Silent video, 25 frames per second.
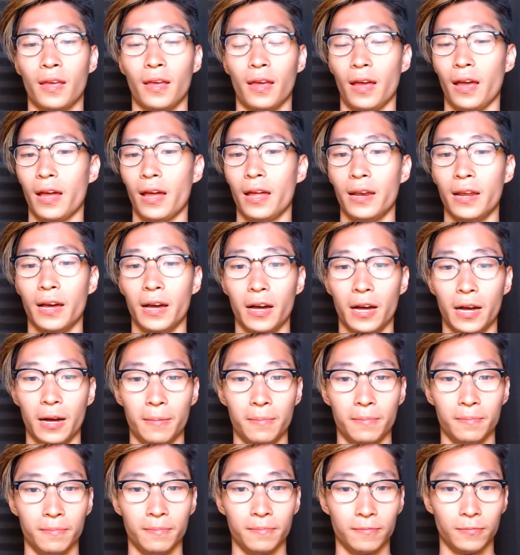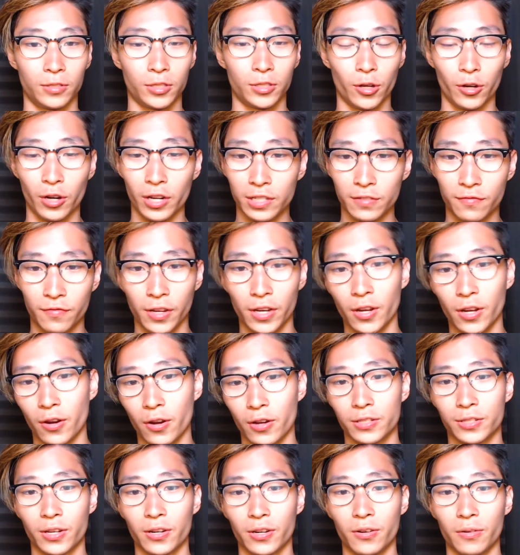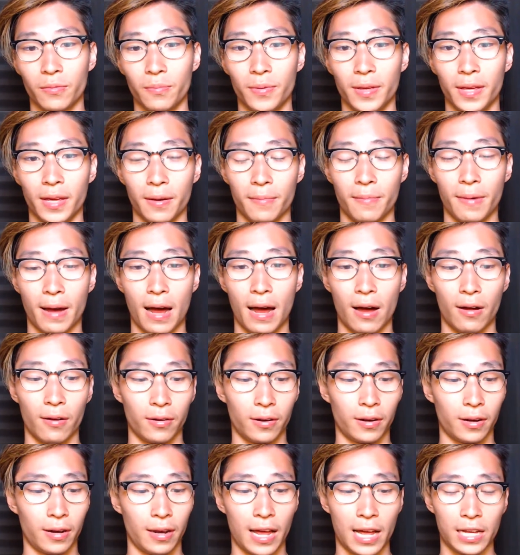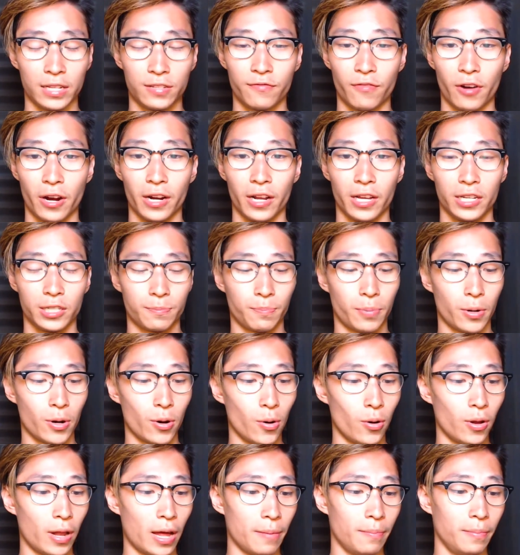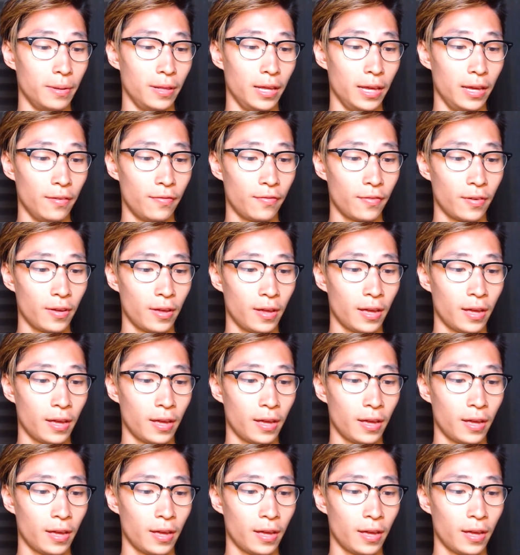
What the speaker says: And this video is gonna be about last Friday's poll, I believe,